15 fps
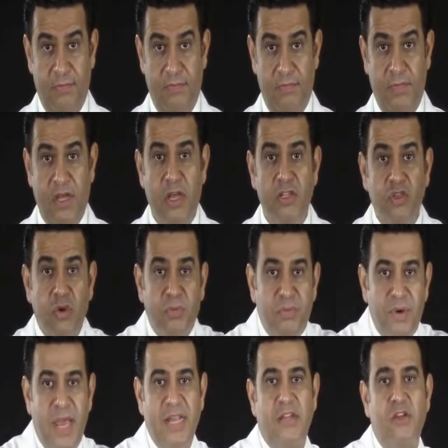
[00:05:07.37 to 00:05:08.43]
Because your
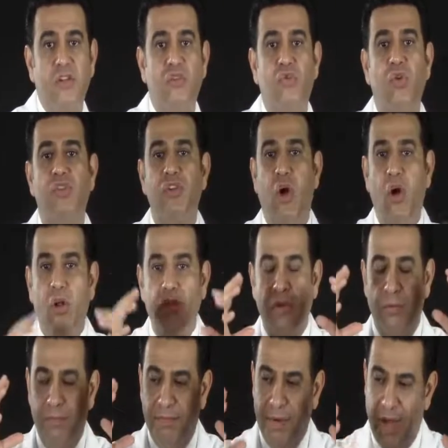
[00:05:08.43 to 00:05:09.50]
brain controls all
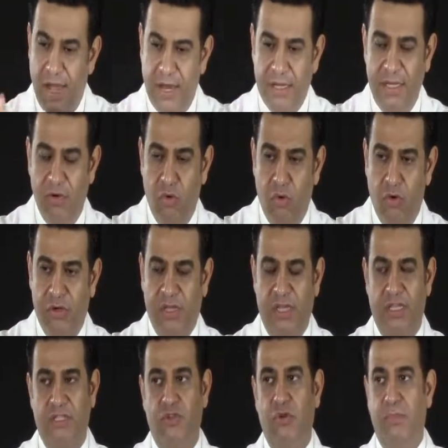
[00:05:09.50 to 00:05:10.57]
your body
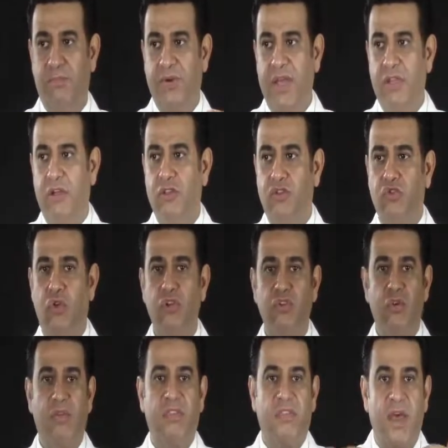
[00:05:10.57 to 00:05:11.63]
organs. Your brain controls
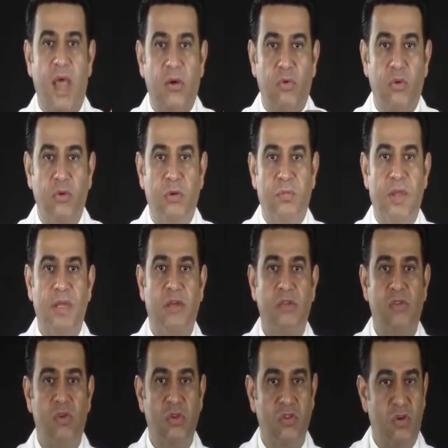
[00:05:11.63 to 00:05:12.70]
your thyroid. Your brain
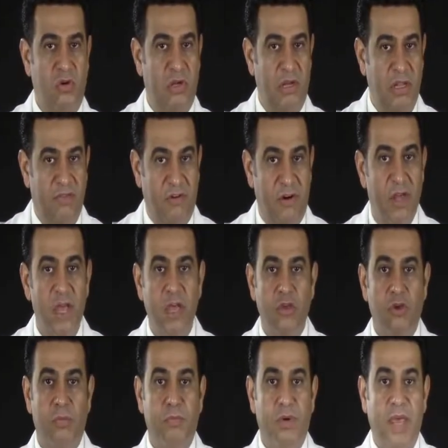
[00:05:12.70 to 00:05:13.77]
controls your liver.
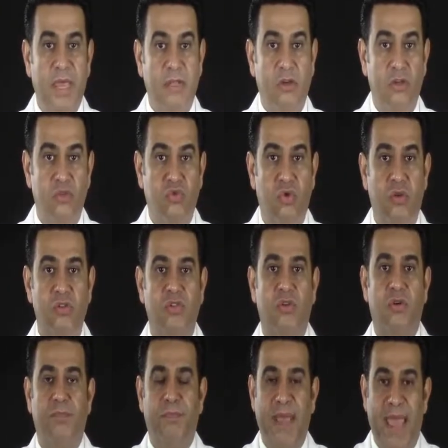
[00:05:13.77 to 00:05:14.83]
Your brain controls
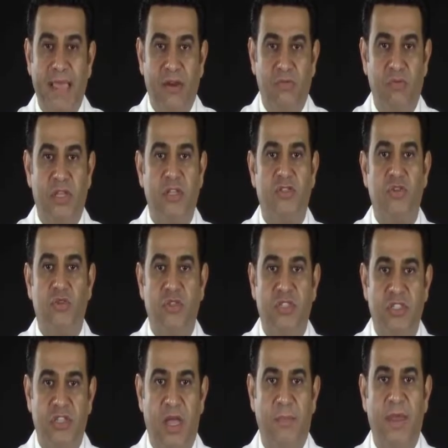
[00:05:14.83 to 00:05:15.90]
your pancreas, your
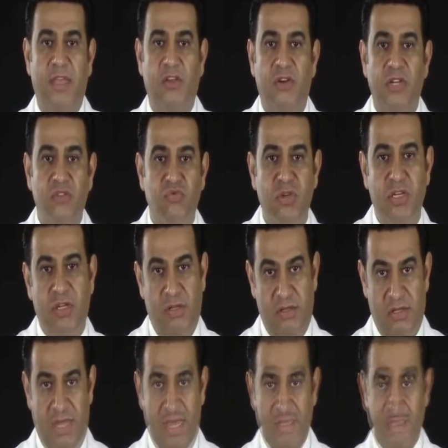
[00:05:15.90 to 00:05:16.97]
stomach, your adrenal
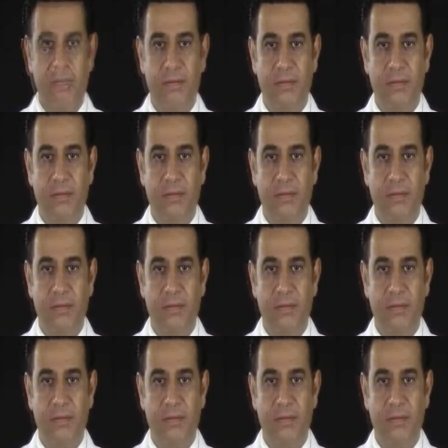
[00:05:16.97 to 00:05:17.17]
glands.